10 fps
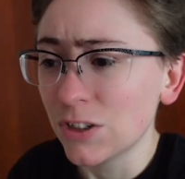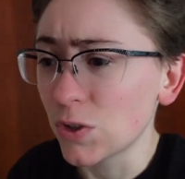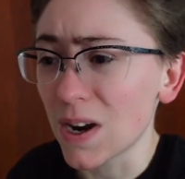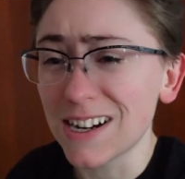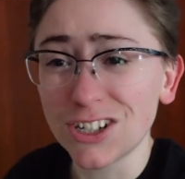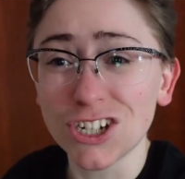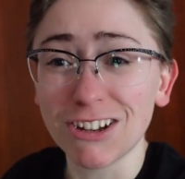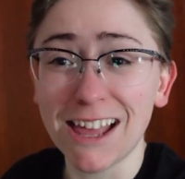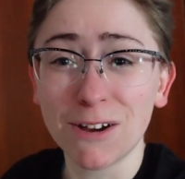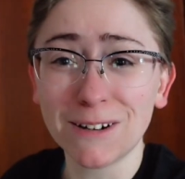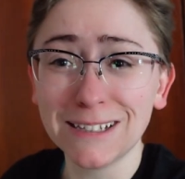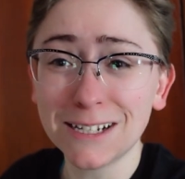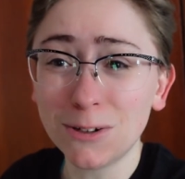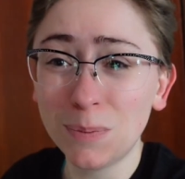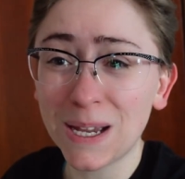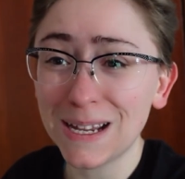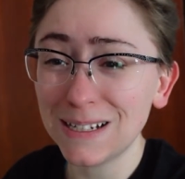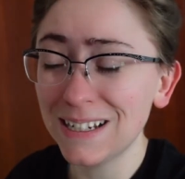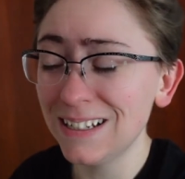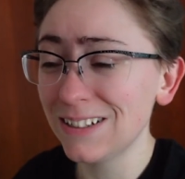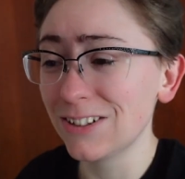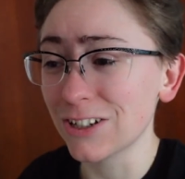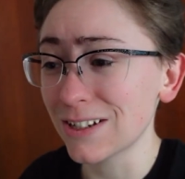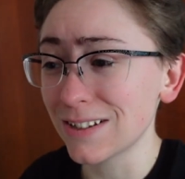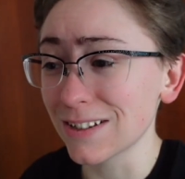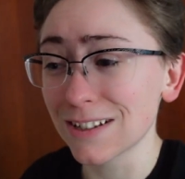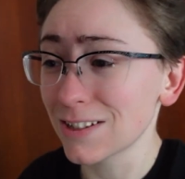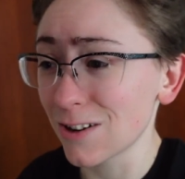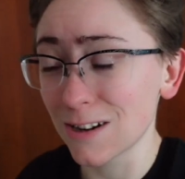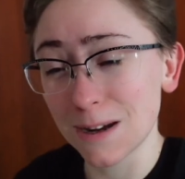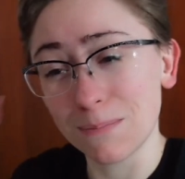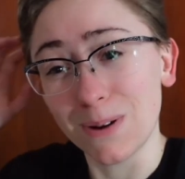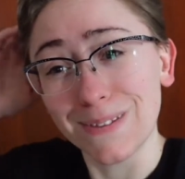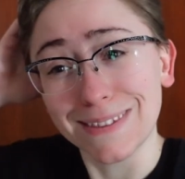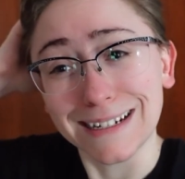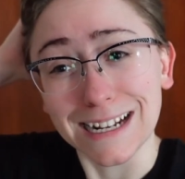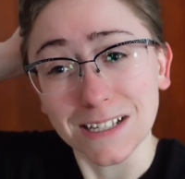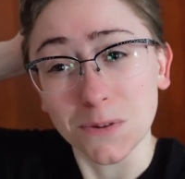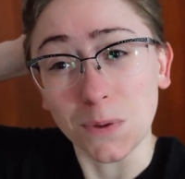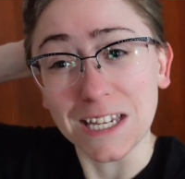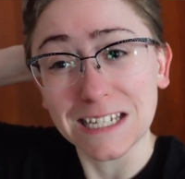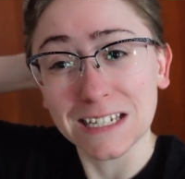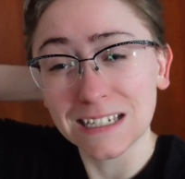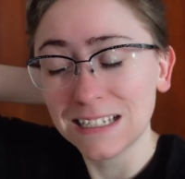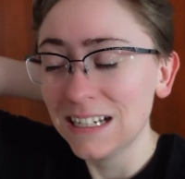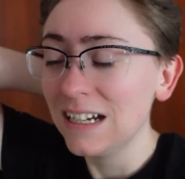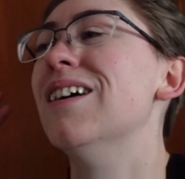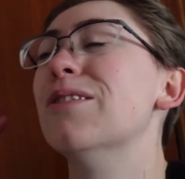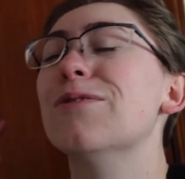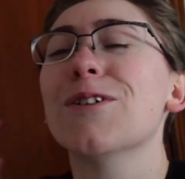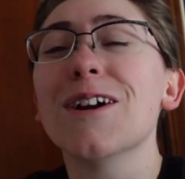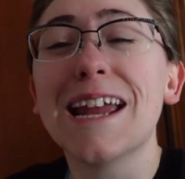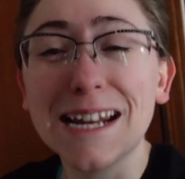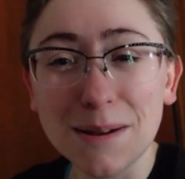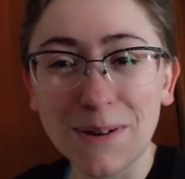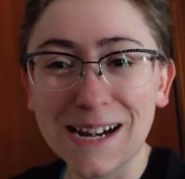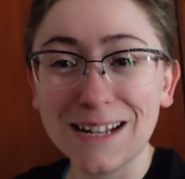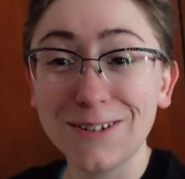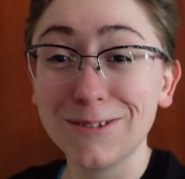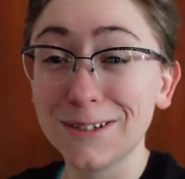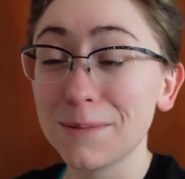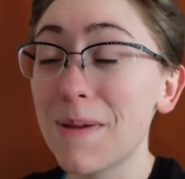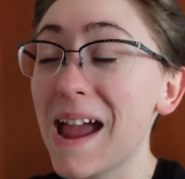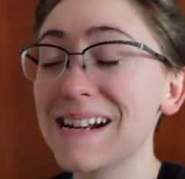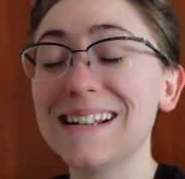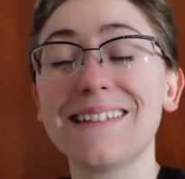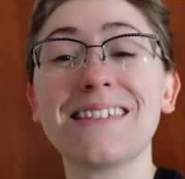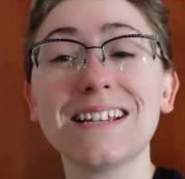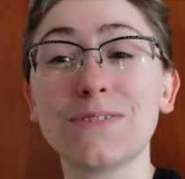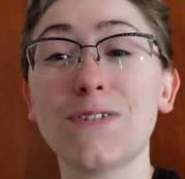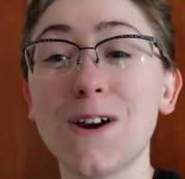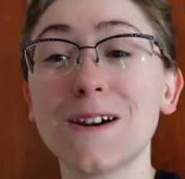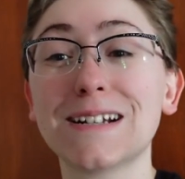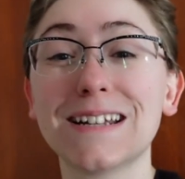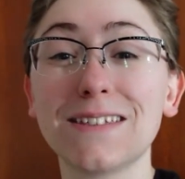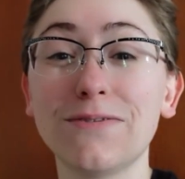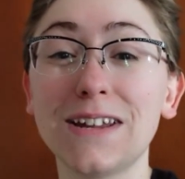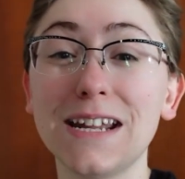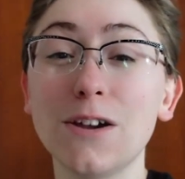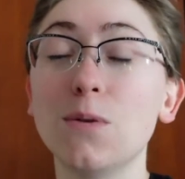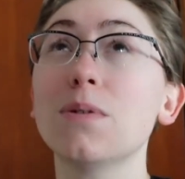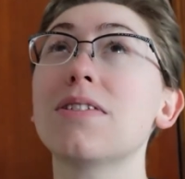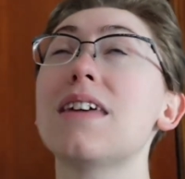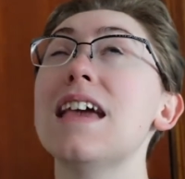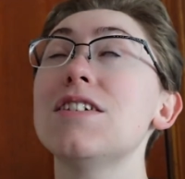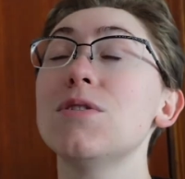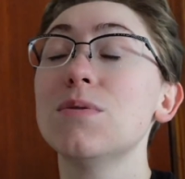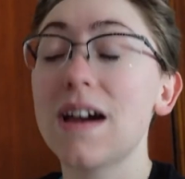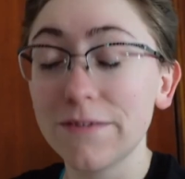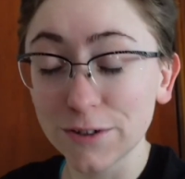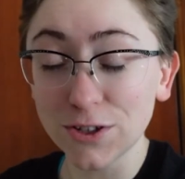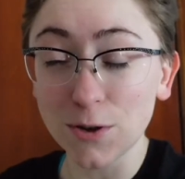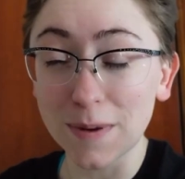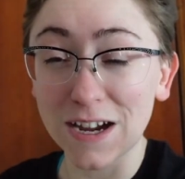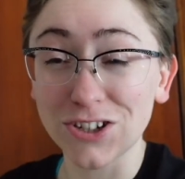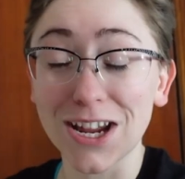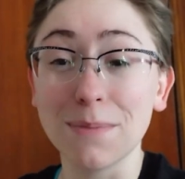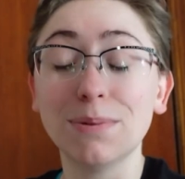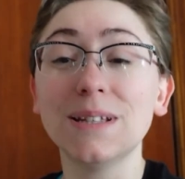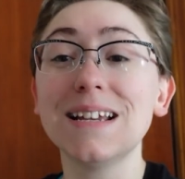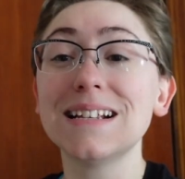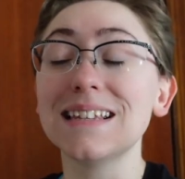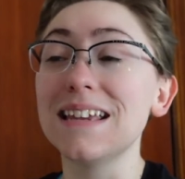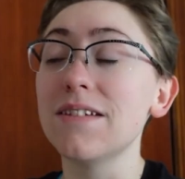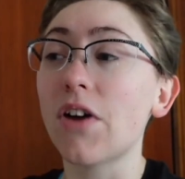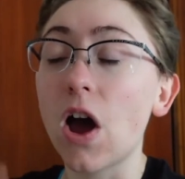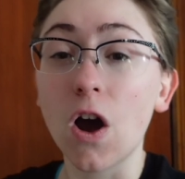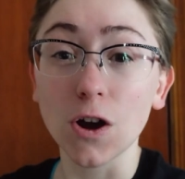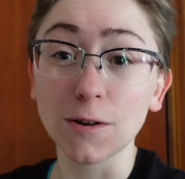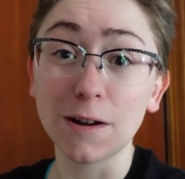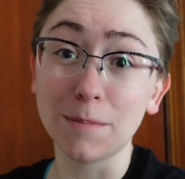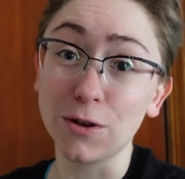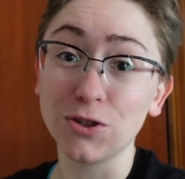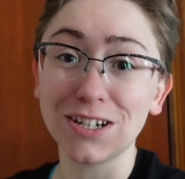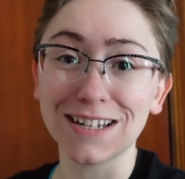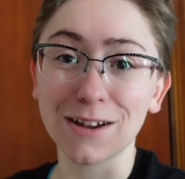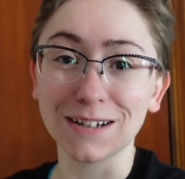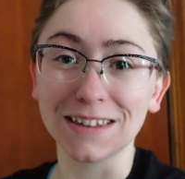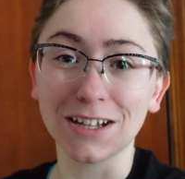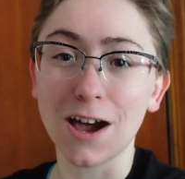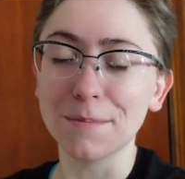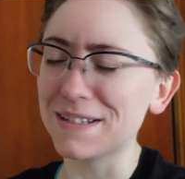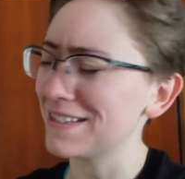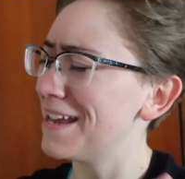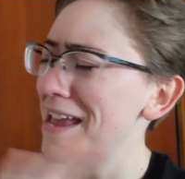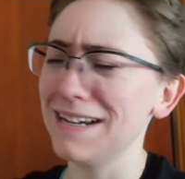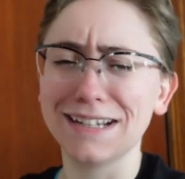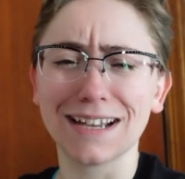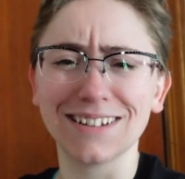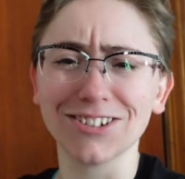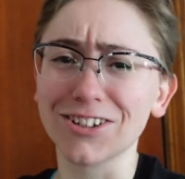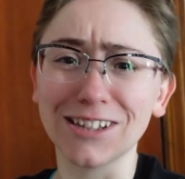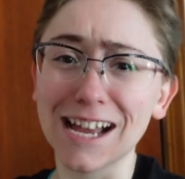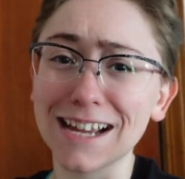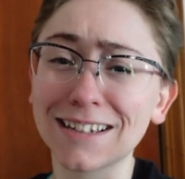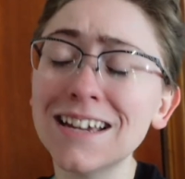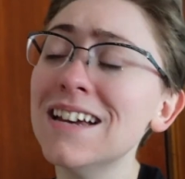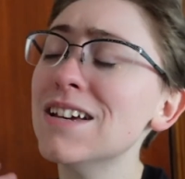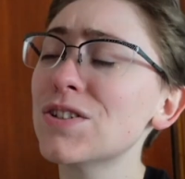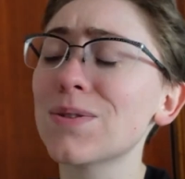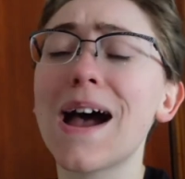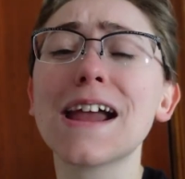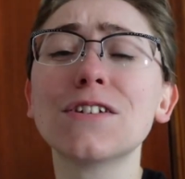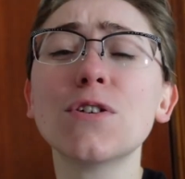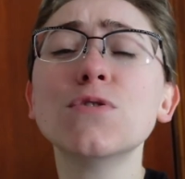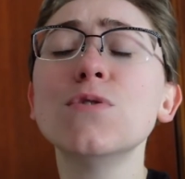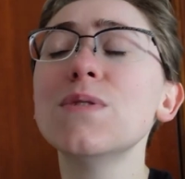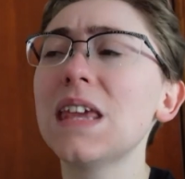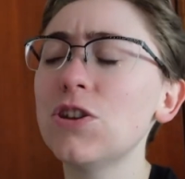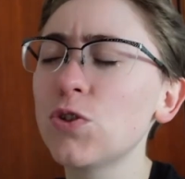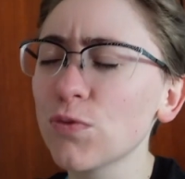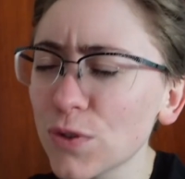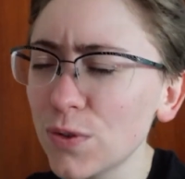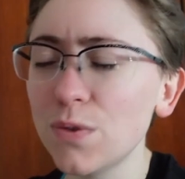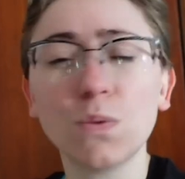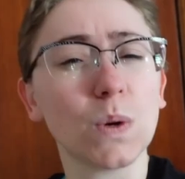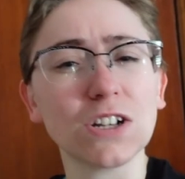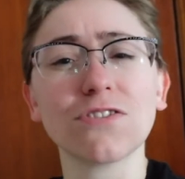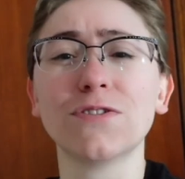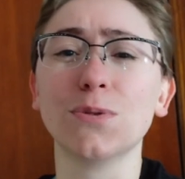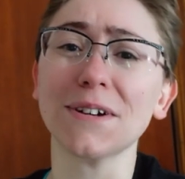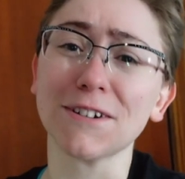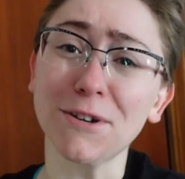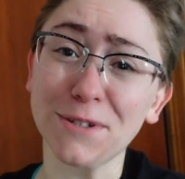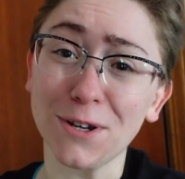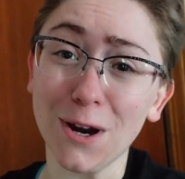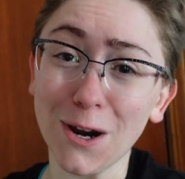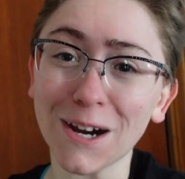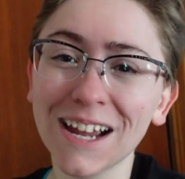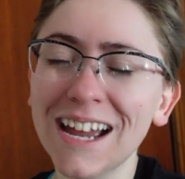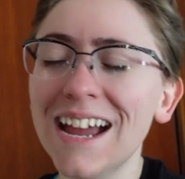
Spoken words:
Try to chill out a little bit just to start up on the next week. For anybody who has made it this far into the video, thank you ever so much, and please leave a heart emoji down in the comments, any color you like, so I know who the true wonderful weirdos are.